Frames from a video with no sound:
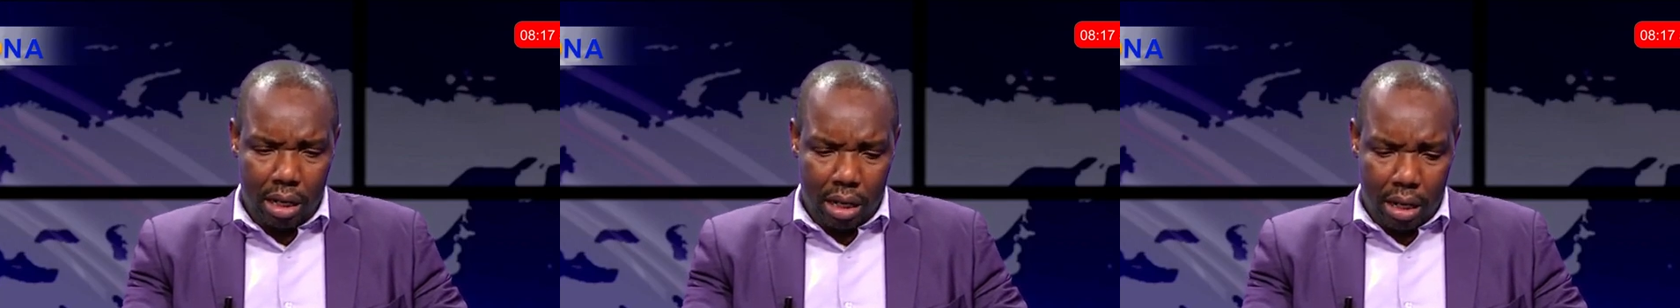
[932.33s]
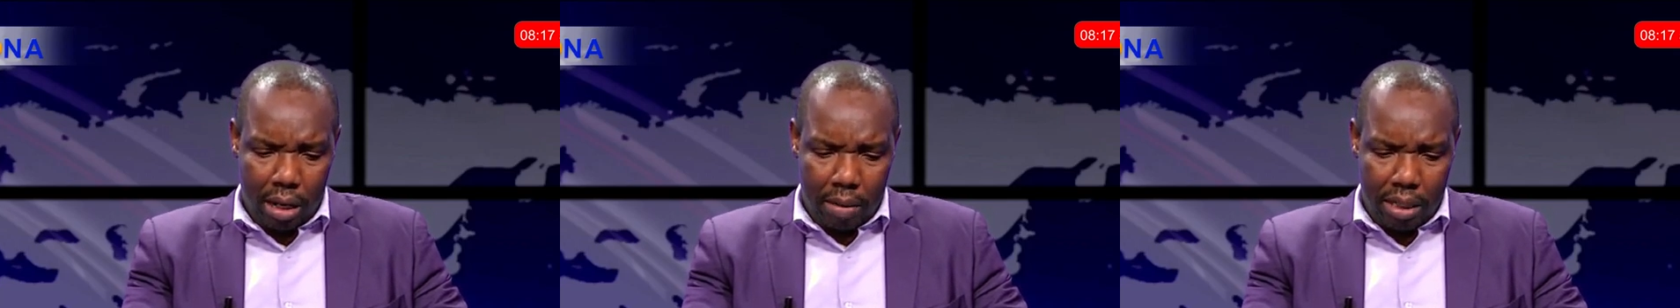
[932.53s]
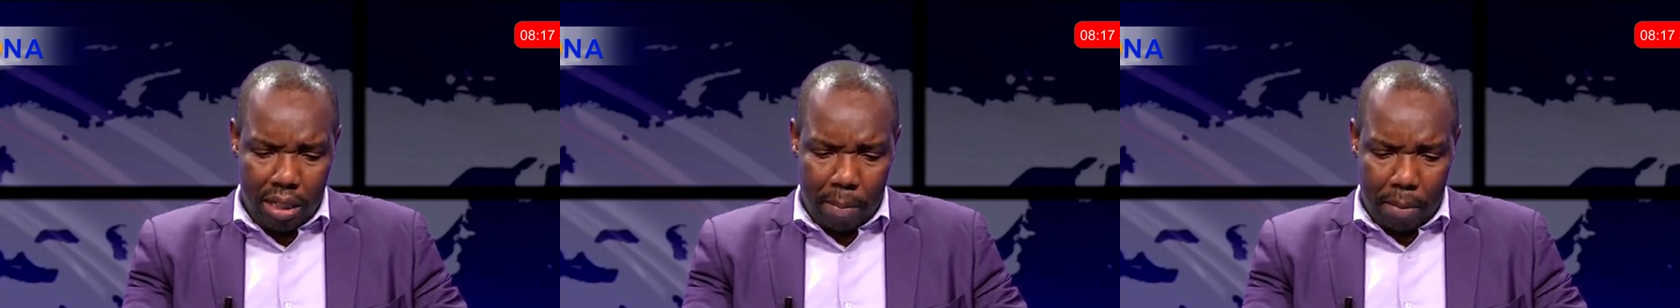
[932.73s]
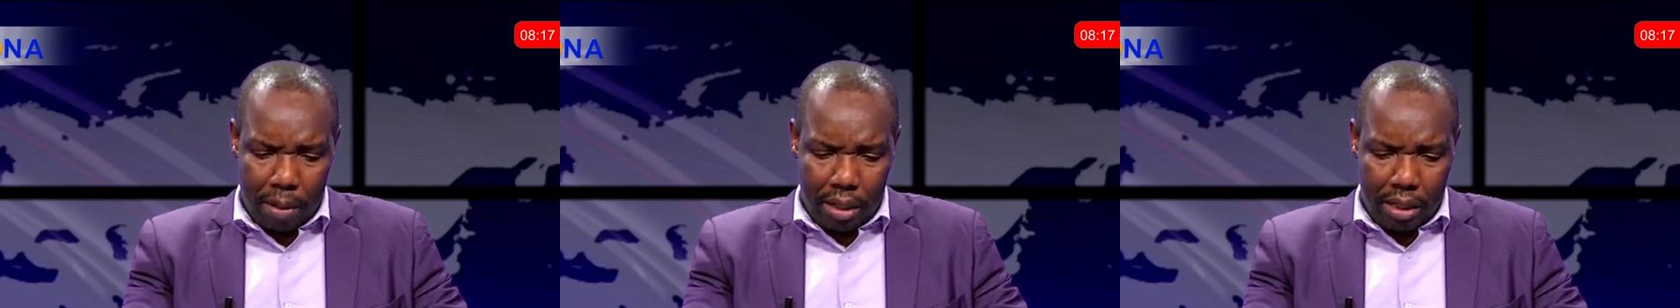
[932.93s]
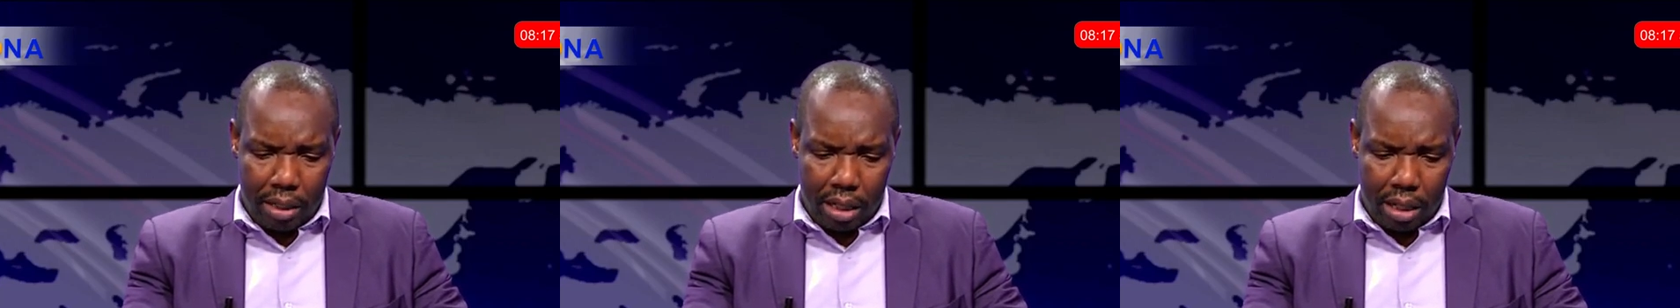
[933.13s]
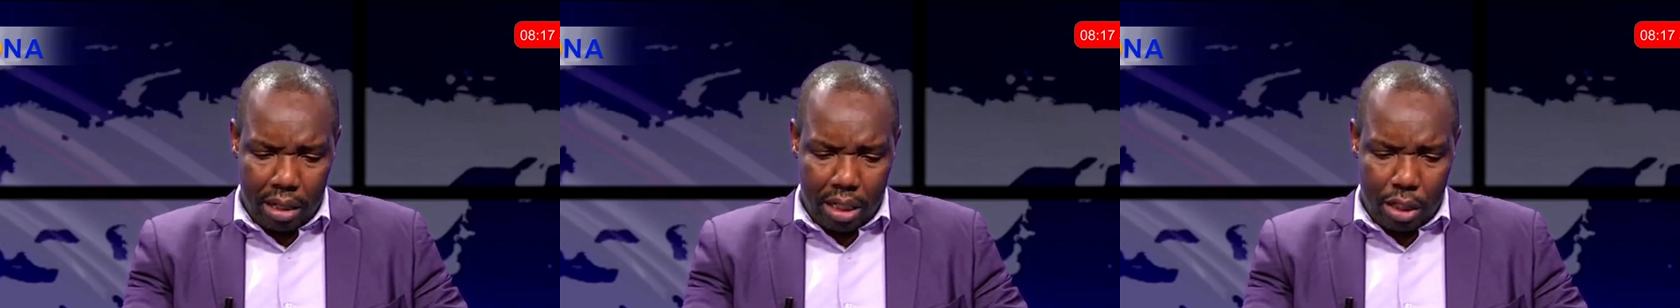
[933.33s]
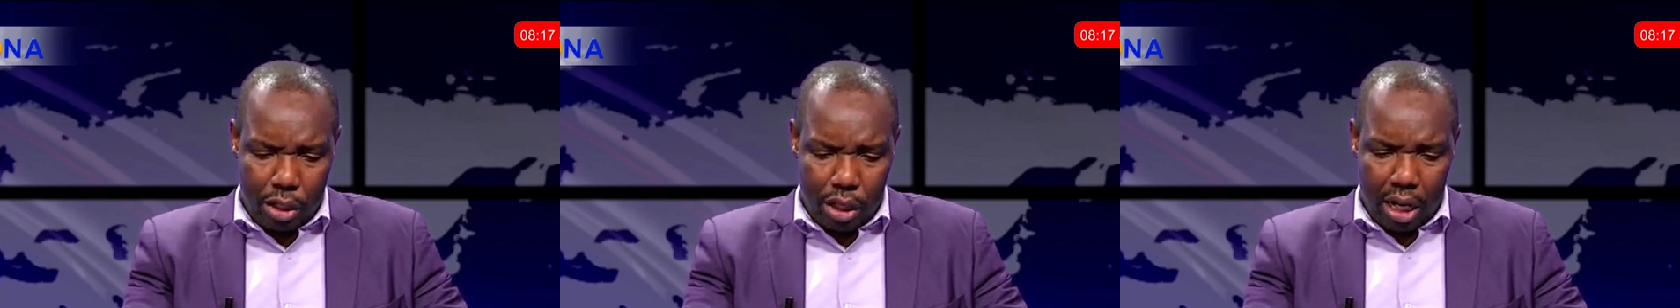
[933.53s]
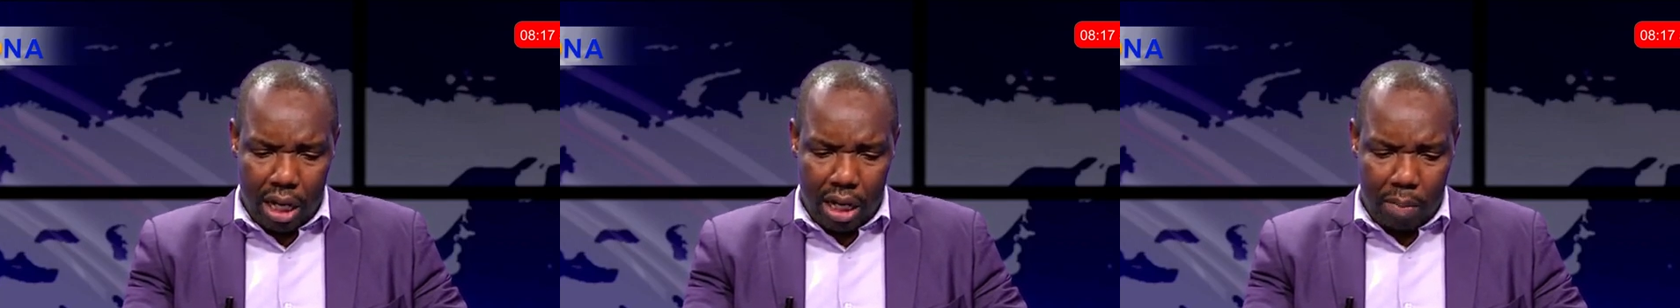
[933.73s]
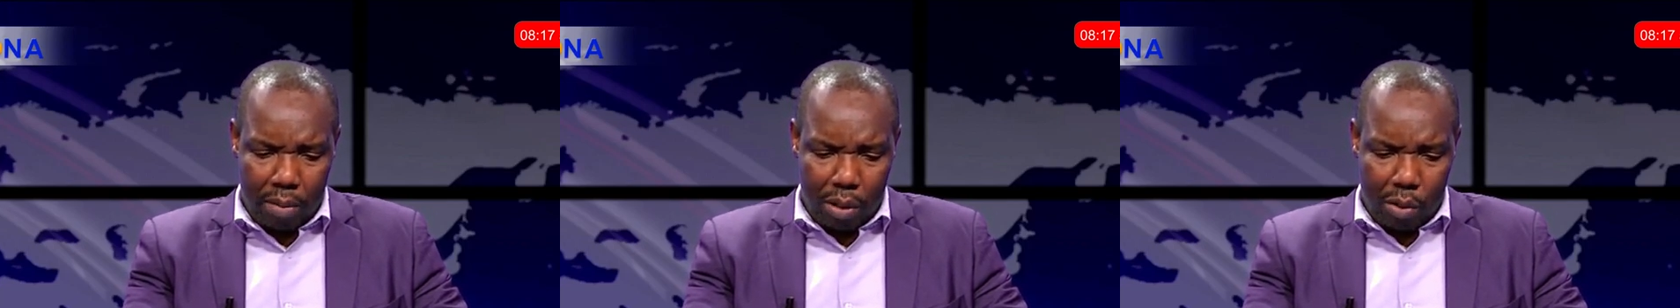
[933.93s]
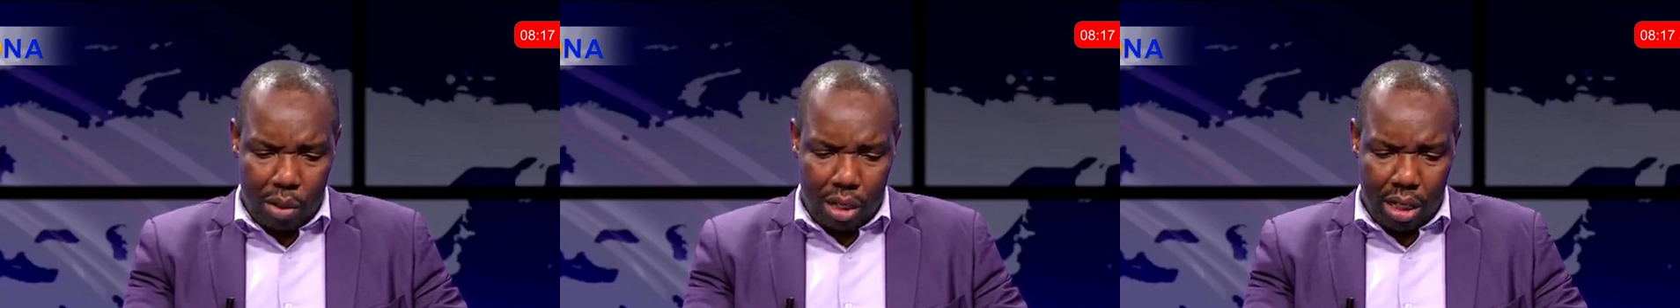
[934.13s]
separate, shared
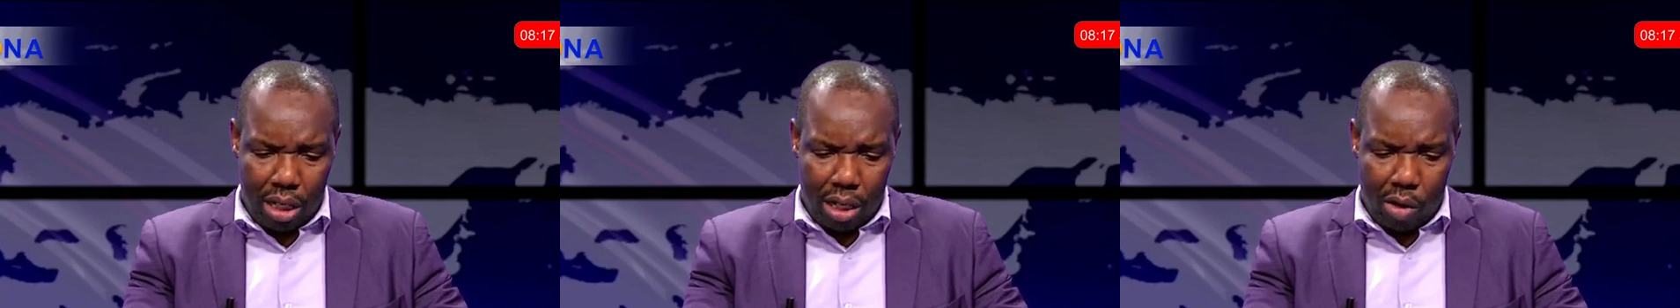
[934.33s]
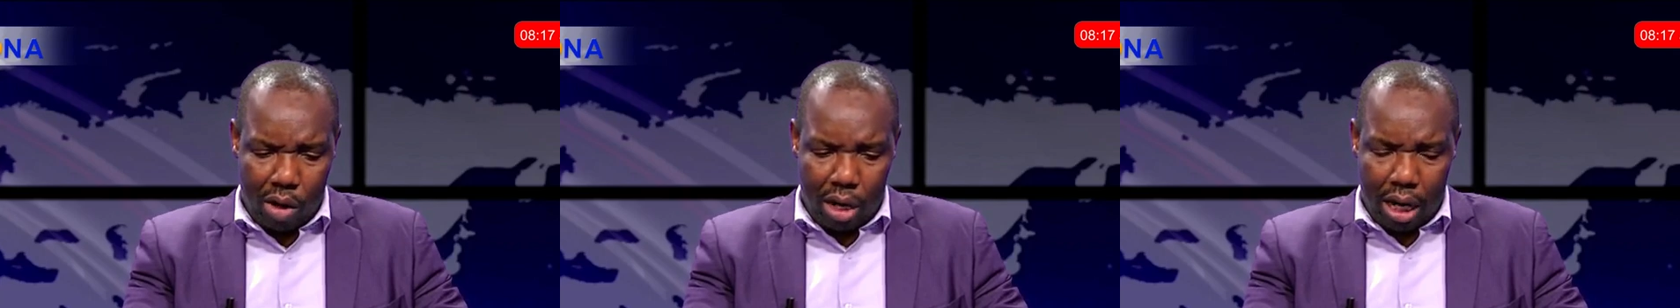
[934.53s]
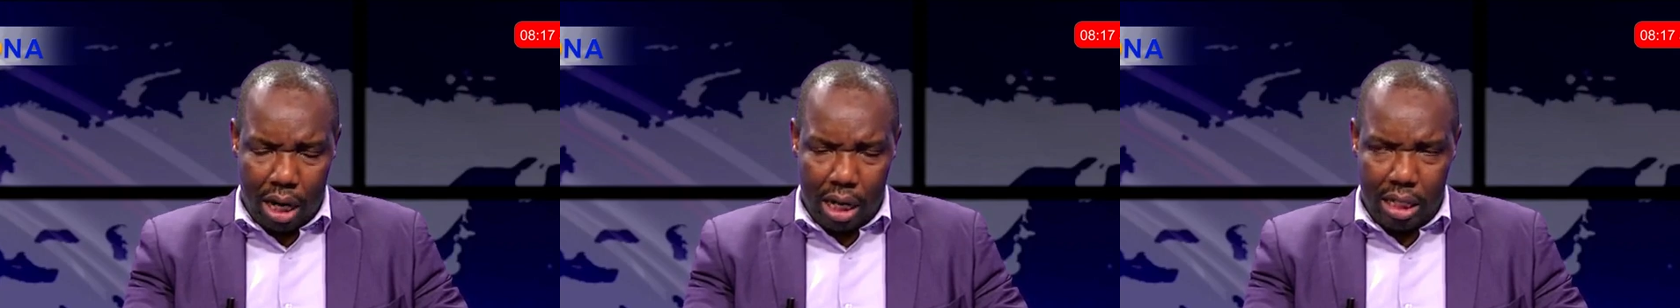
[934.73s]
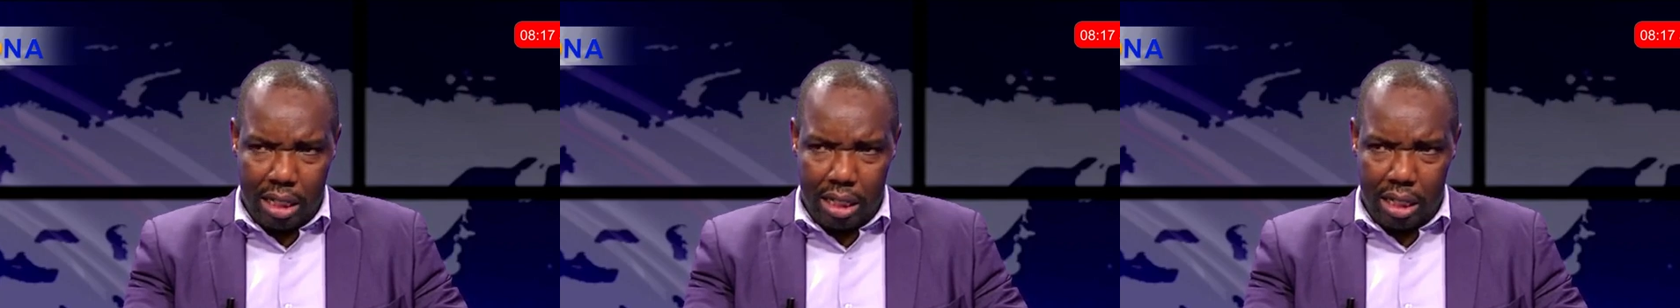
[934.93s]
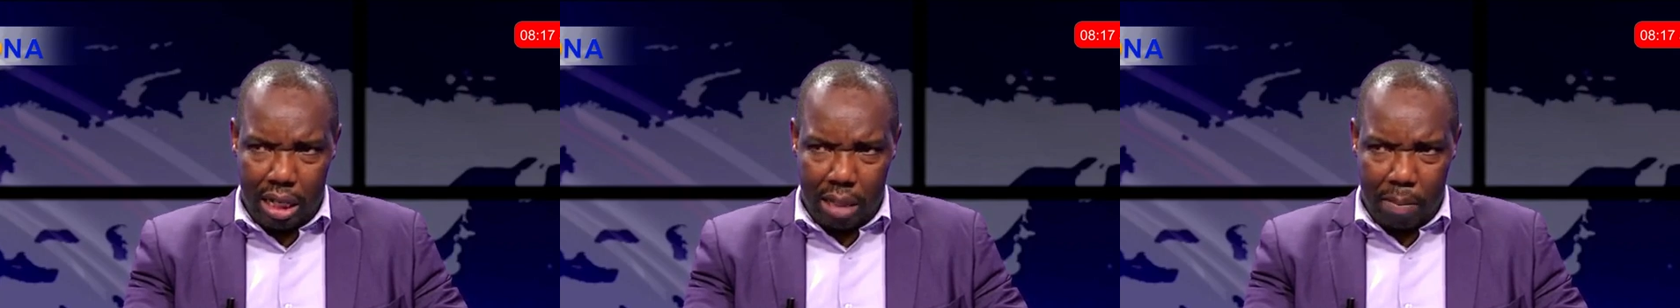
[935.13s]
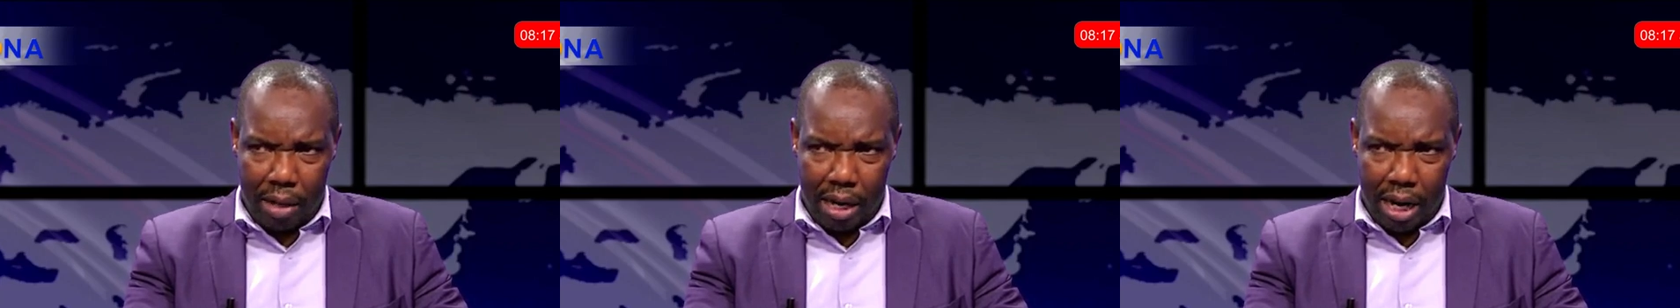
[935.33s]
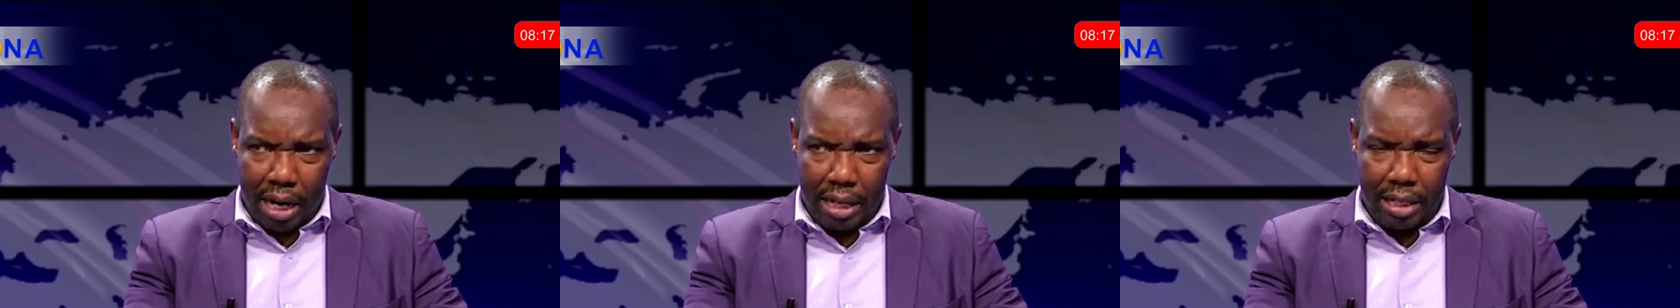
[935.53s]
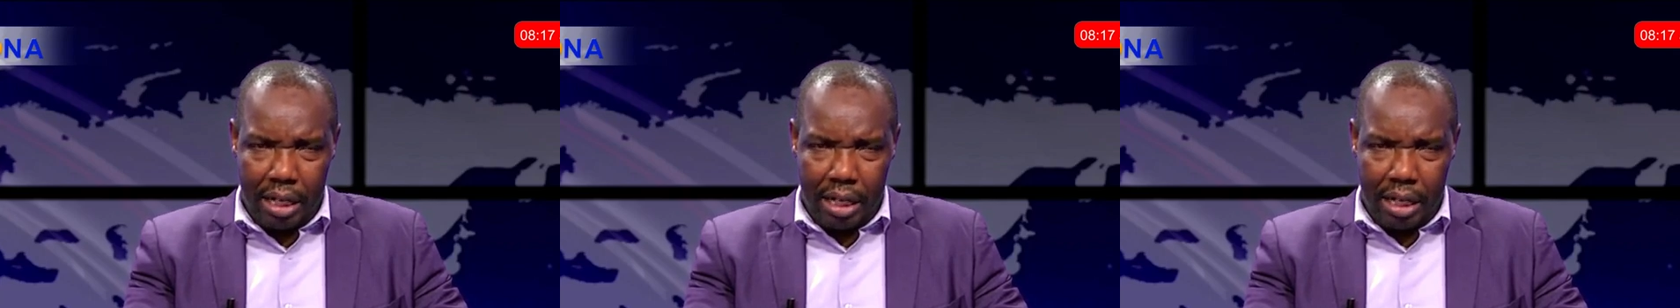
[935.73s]
between the local players.